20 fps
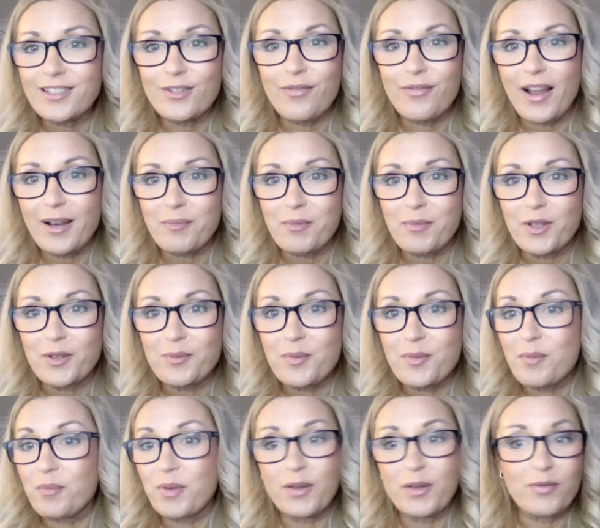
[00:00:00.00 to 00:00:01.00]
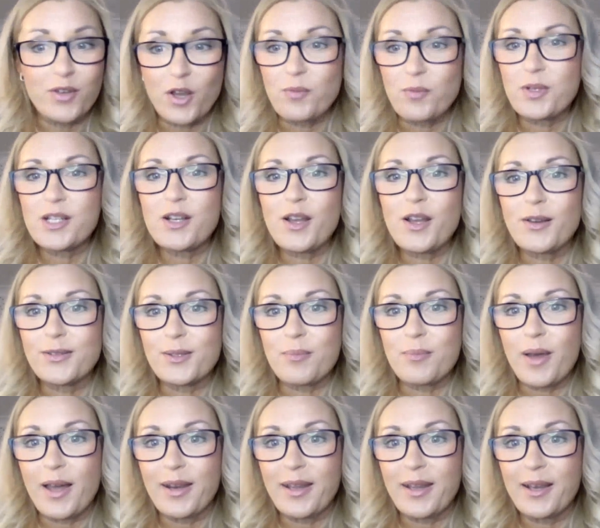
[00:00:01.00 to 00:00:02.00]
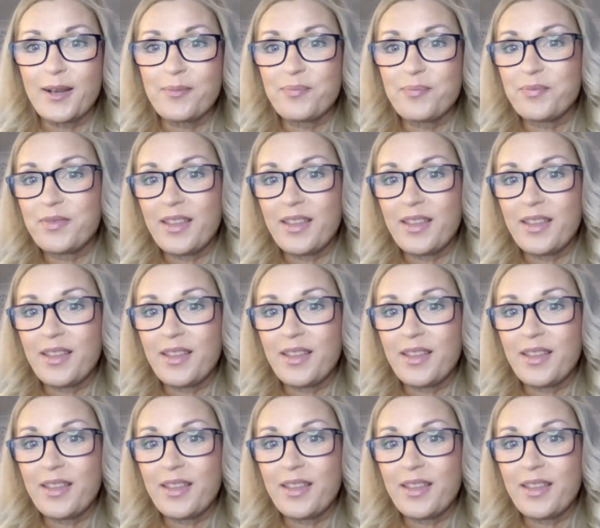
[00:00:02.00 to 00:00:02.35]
development, but if nobody knows about it,